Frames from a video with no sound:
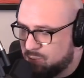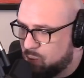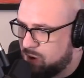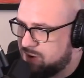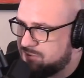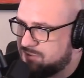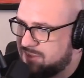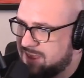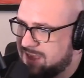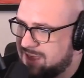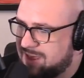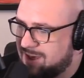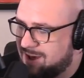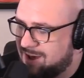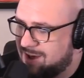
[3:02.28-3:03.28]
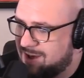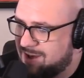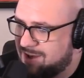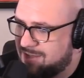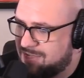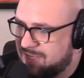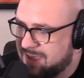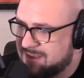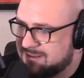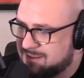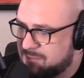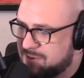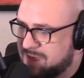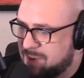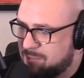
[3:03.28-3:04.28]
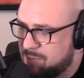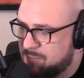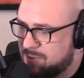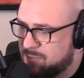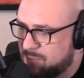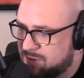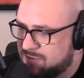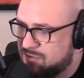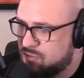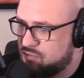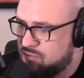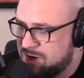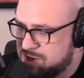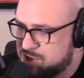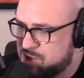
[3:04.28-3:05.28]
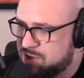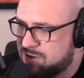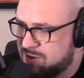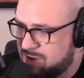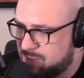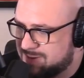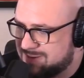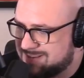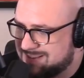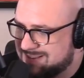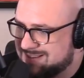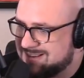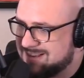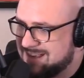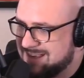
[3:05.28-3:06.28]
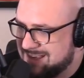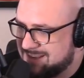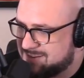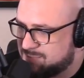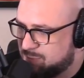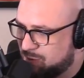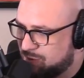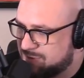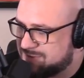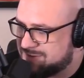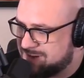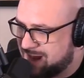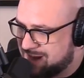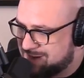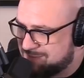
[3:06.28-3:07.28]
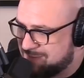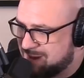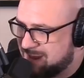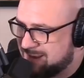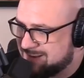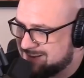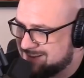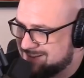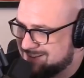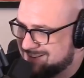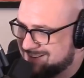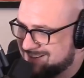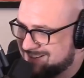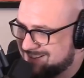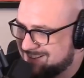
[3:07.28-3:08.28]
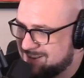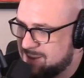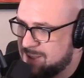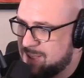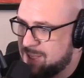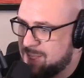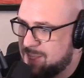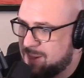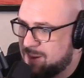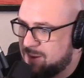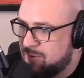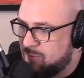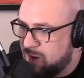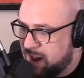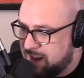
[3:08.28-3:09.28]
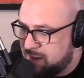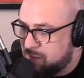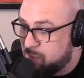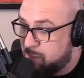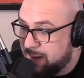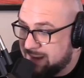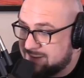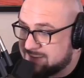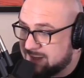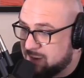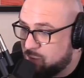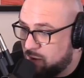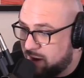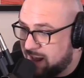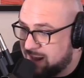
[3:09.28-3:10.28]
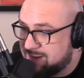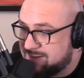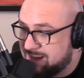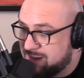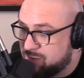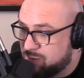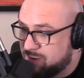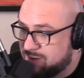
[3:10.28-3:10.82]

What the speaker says: one of the things that we came up with was Richard Lewis's Esports Nightmares. Right? And basically what I did